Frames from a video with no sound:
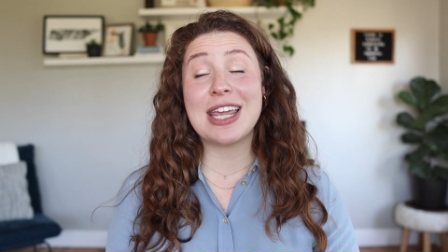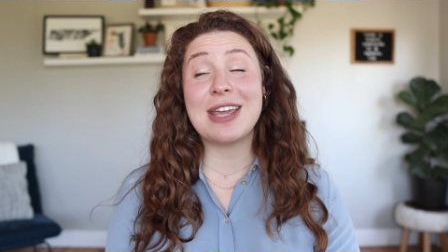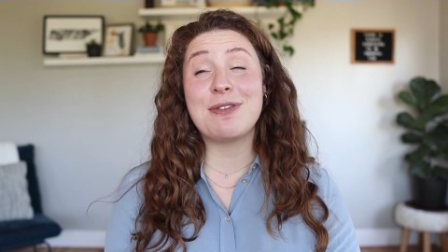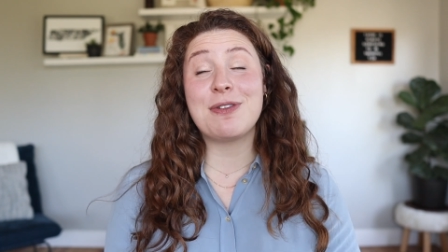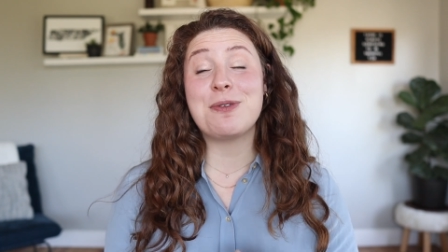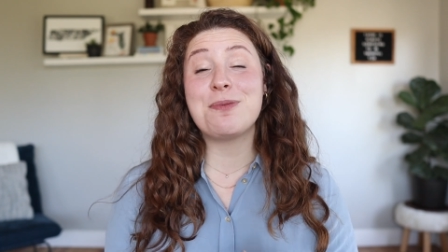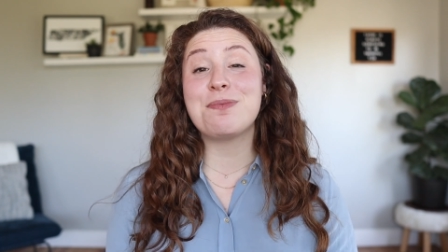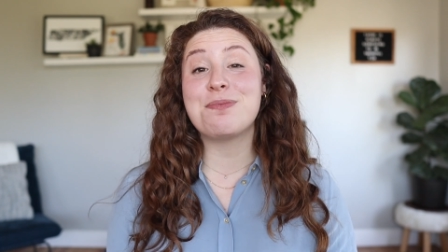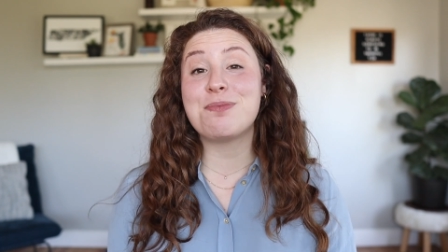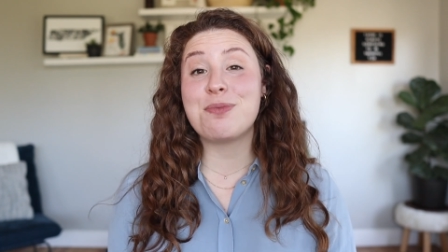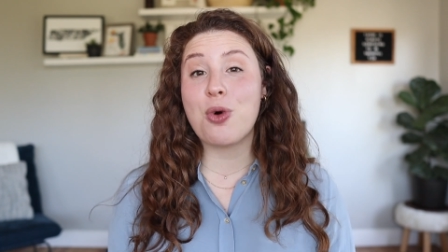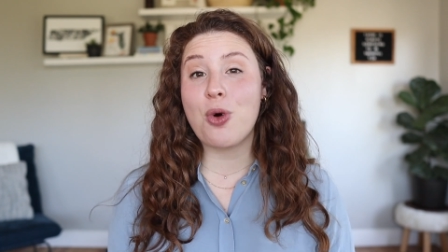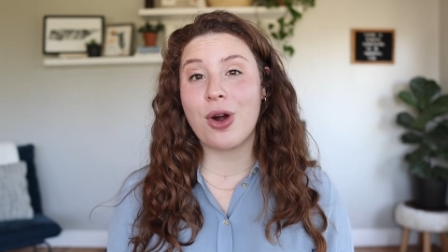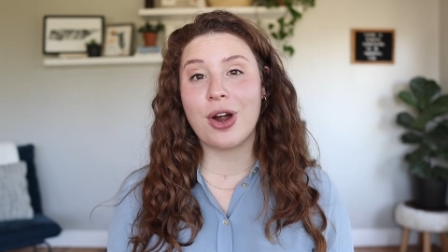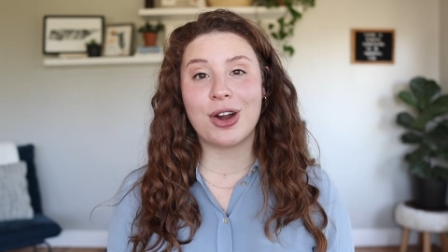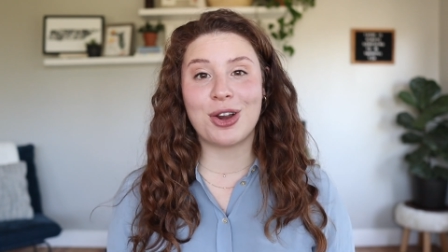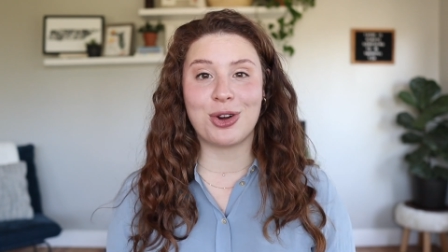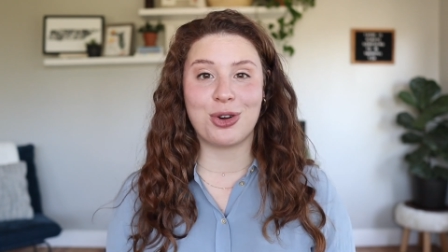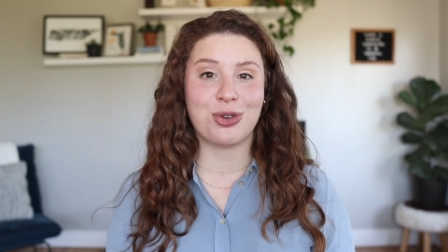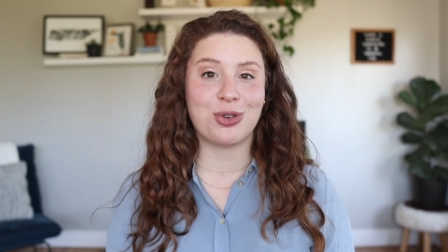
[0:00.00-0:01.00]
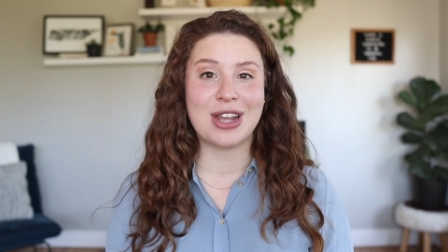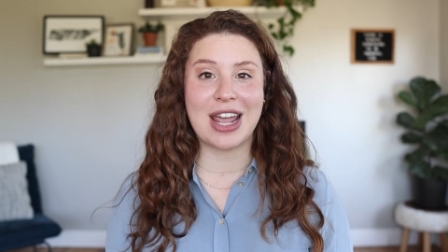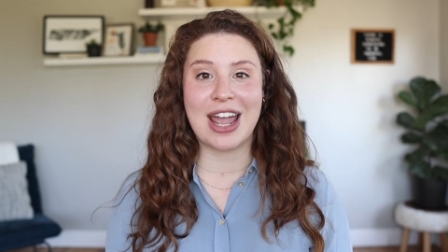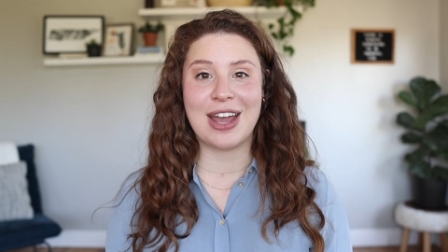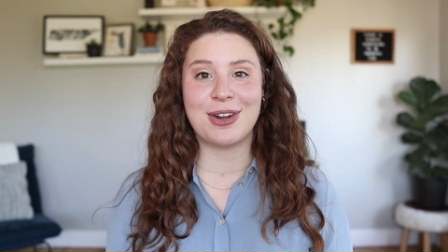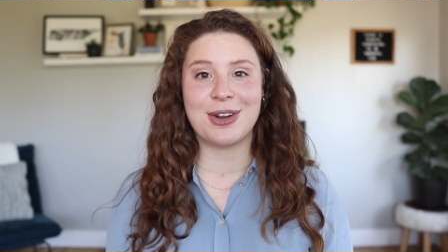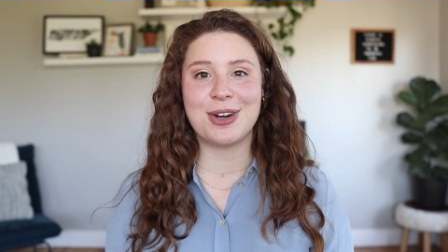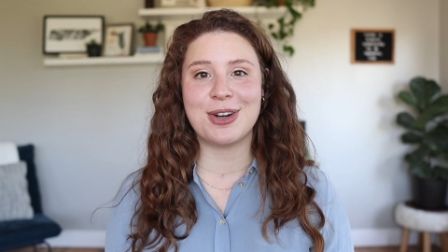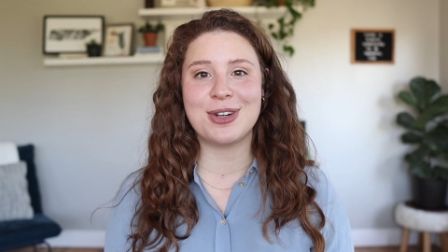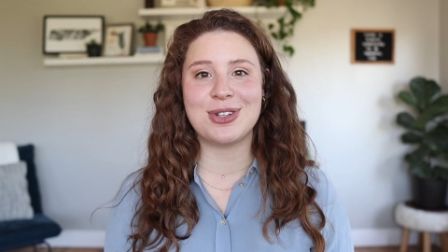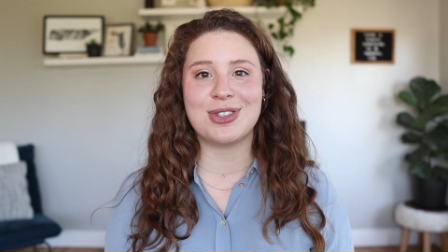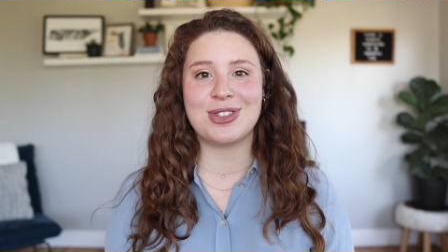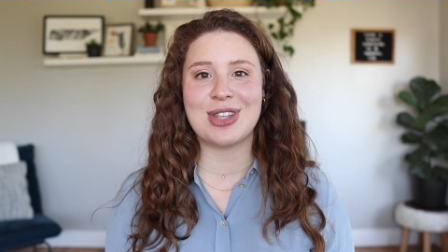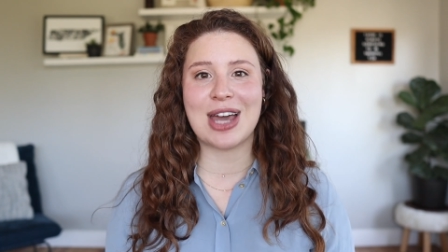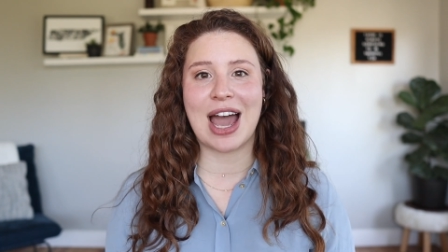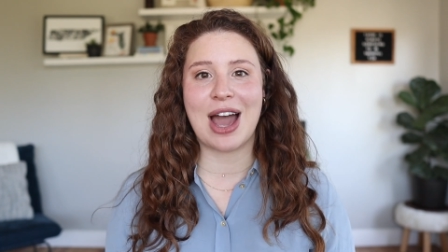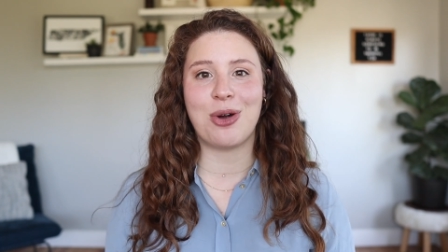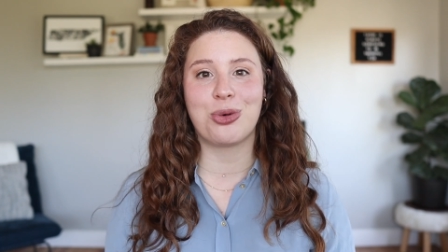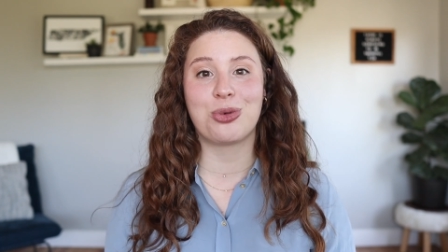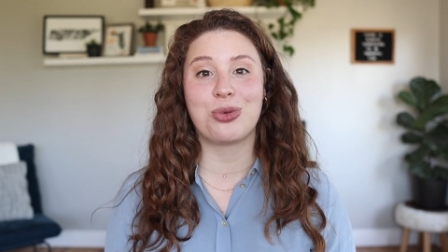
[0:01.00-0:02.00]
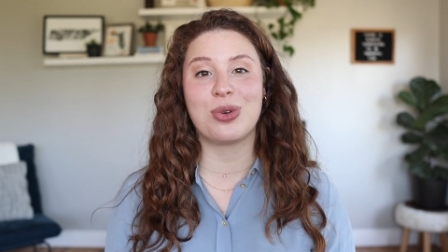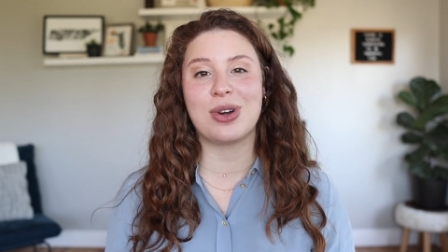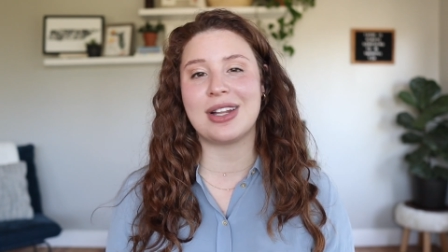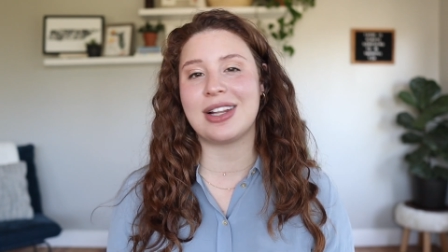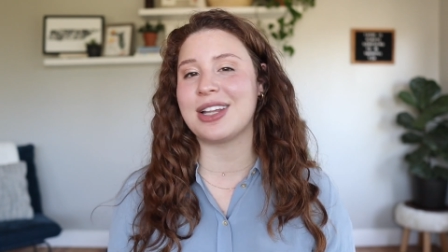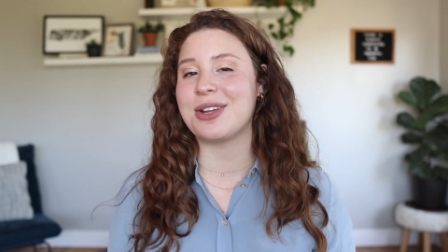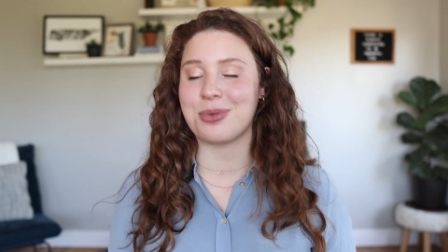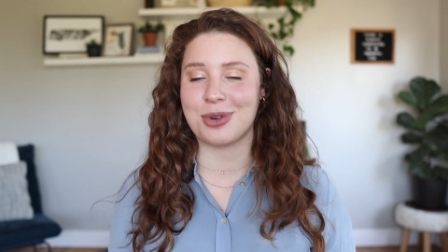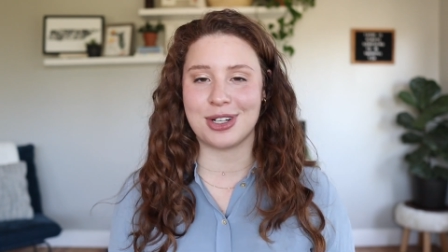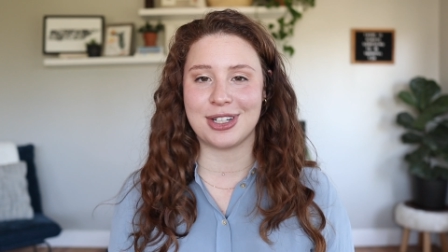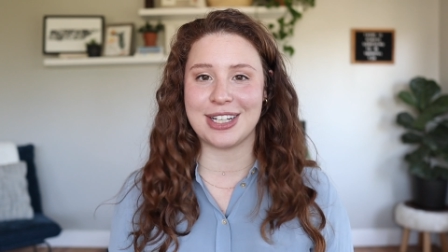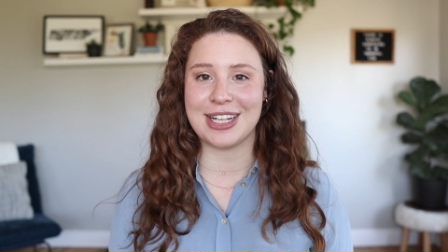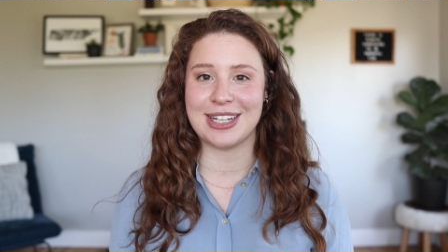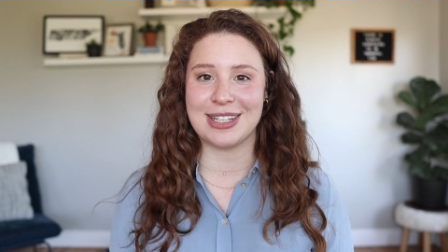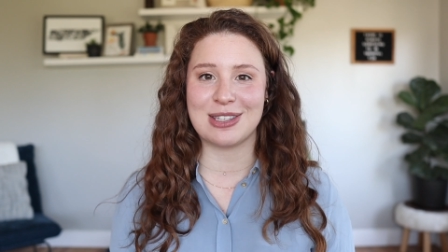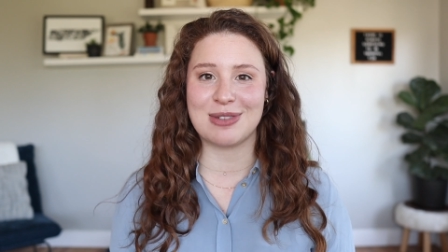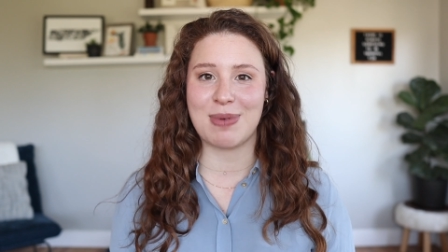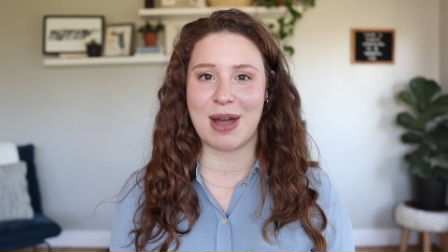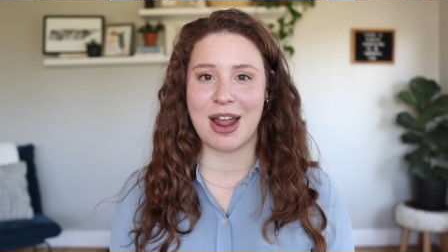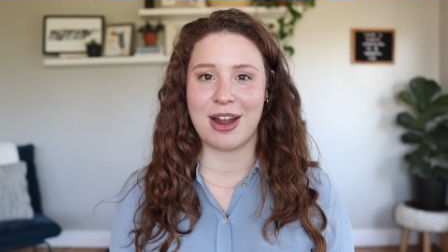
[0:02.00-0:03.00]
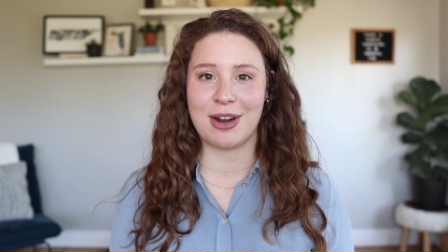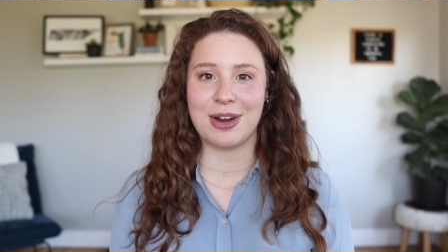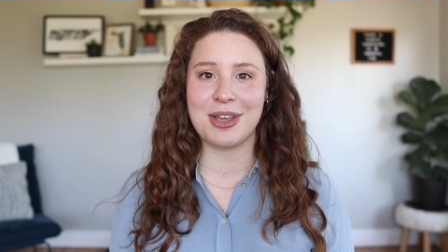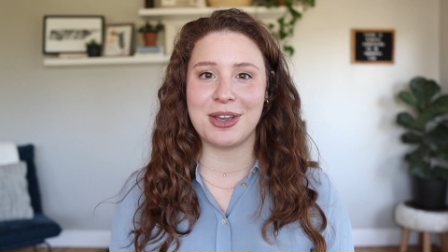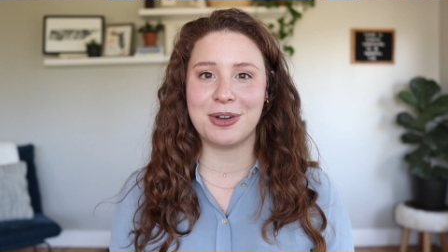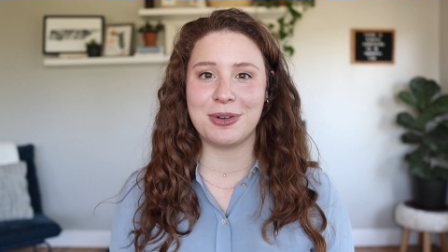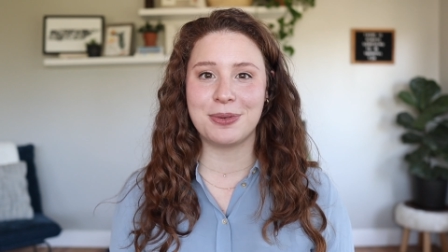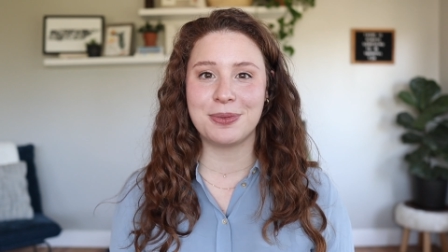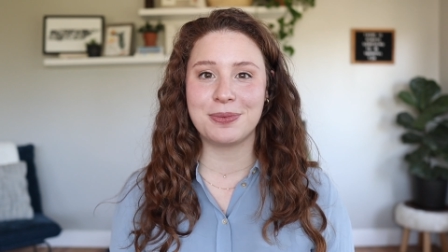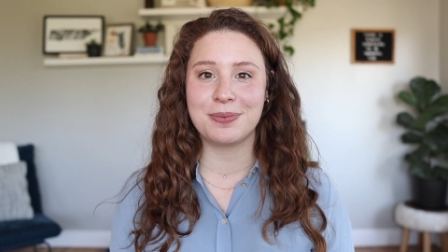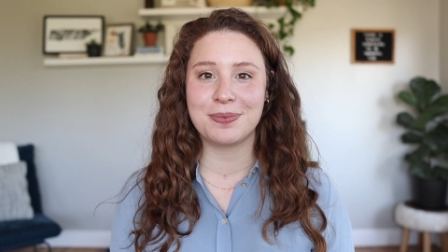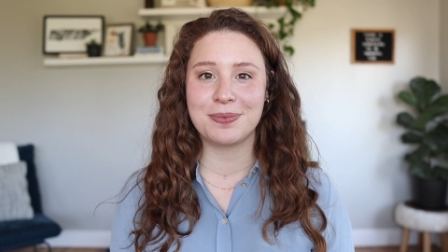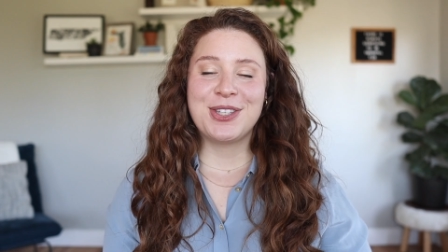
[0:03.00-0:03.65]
even more creators that really, really inspire inspire you.